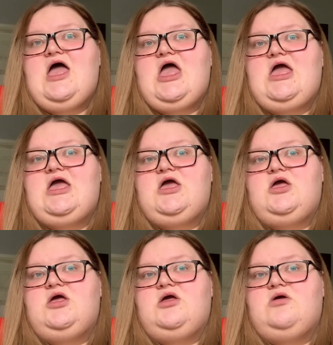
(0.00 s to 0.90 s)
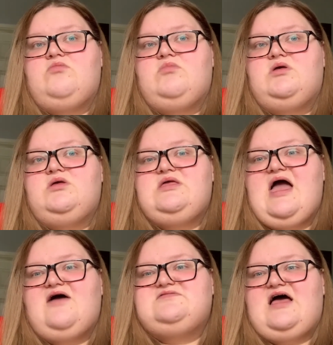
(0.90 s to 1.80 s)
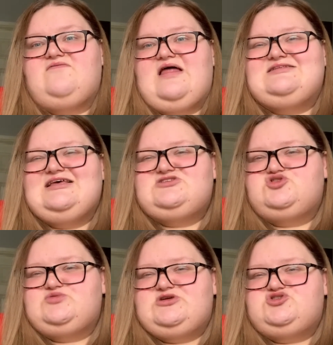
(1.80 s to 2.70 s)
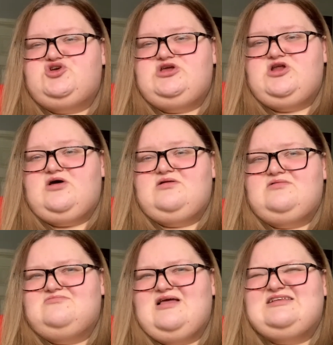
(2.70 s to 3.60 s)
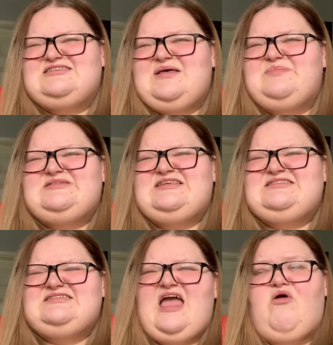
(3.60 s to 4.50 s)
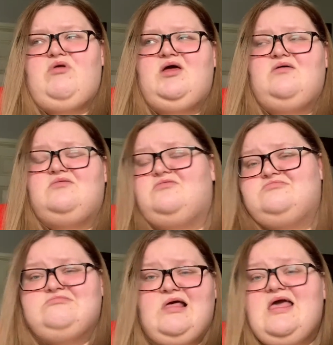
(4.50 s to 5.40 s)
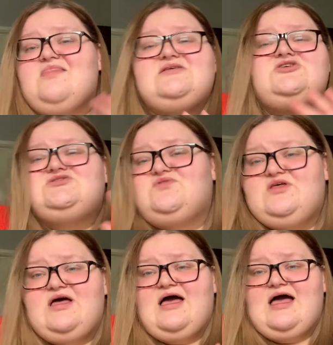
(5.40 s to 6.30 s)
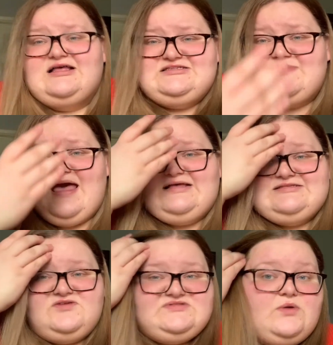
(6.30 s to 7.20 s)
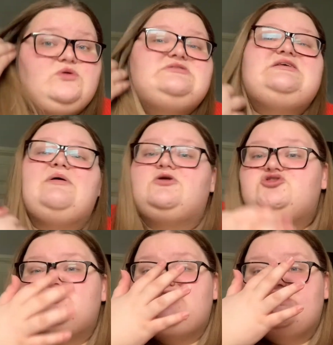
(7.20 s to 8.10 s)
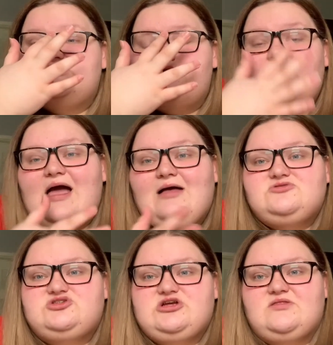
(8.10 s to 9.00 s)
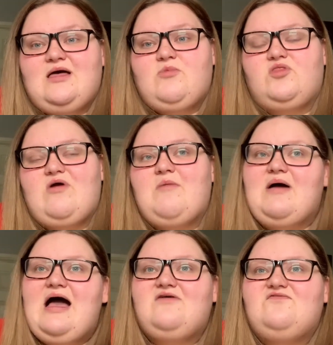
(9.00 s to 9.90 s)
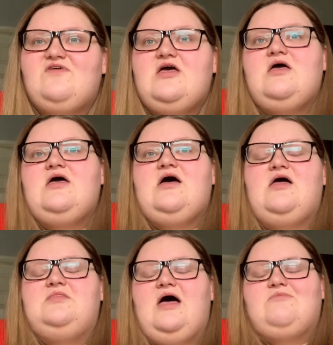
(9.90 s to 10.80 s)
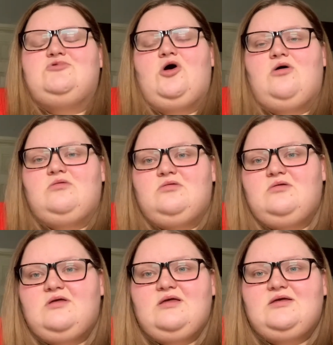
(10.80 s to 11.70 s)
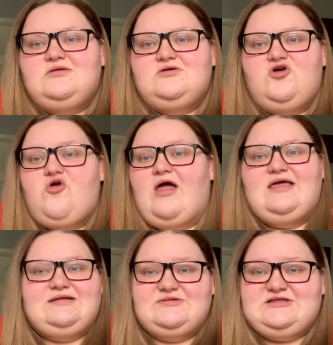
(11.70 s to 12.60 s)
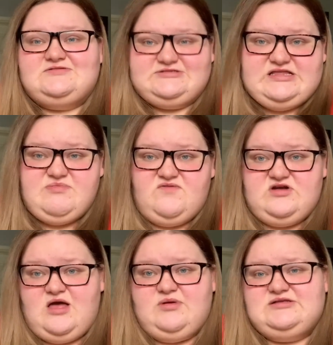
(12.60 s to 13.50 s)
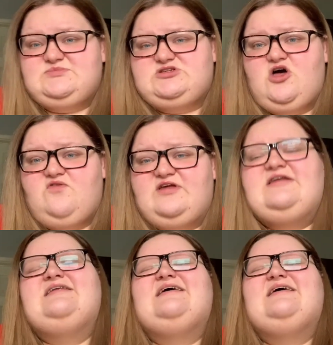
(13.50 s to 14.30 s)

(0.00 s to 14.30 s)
You have to have like tests done to make sure you're not a sepsis carrier, or there's lots of other aspects. And obviously I will see my nutritionist throughout to check that I'm on the right path and that I'm not crying myself to sleep every night because I'm starving.